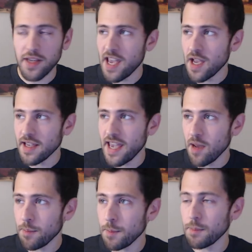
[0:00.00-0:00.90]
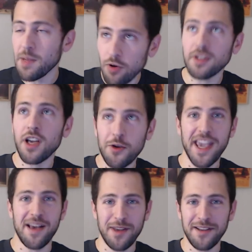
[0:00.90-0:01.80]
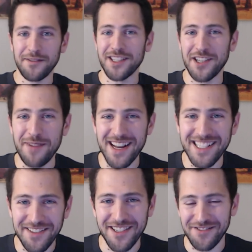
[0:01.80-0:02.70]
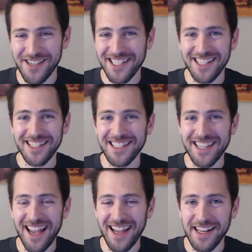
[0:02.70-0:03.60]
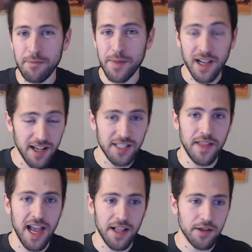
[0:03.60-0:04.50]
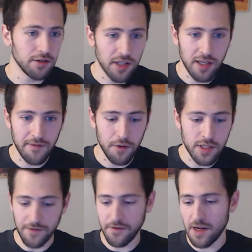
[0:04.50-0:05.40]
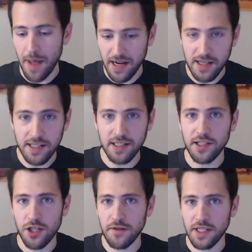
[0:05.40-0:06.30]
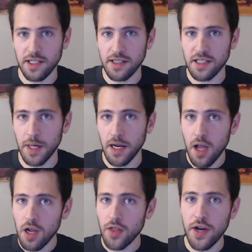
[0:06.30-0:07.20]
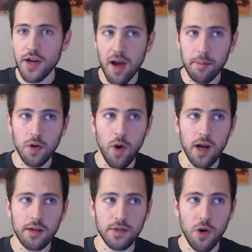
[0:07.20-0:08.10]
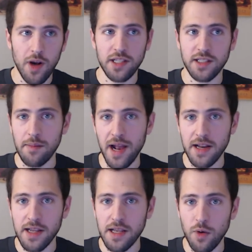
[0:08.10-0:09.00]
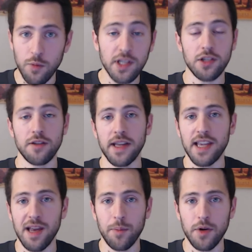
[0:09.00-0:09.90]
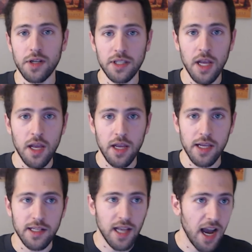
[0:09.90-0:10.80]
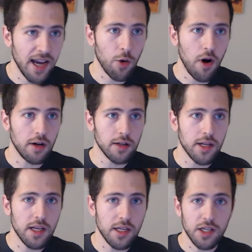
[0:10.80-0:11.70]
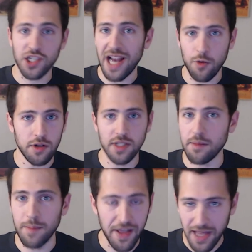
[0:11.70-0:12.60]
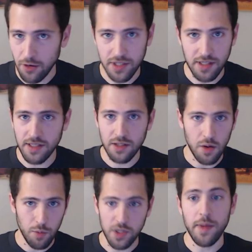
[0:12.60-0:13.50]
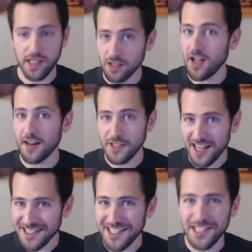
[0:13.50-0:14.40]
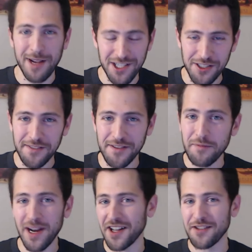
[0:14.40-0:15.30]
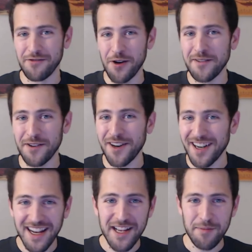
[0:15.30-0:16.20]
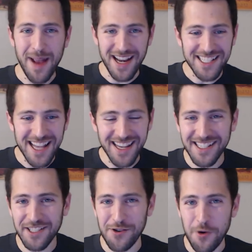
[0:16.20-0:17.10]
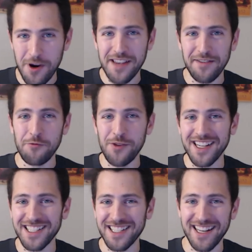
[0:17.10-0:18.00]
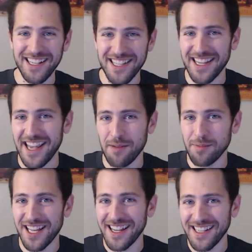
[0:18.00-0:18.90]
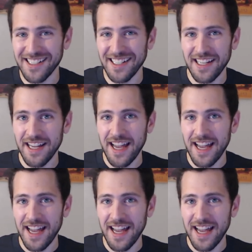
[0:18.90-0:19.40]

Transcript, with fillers: you know can't can't people go camping for so many different reasons and because of that they're looking for different amenities and services but the number one requested amenity when we survey campers is high quality showers and bathhouses which makes a lot of sense especially if you've been on the road for many days or, or even weeks getting to the campsite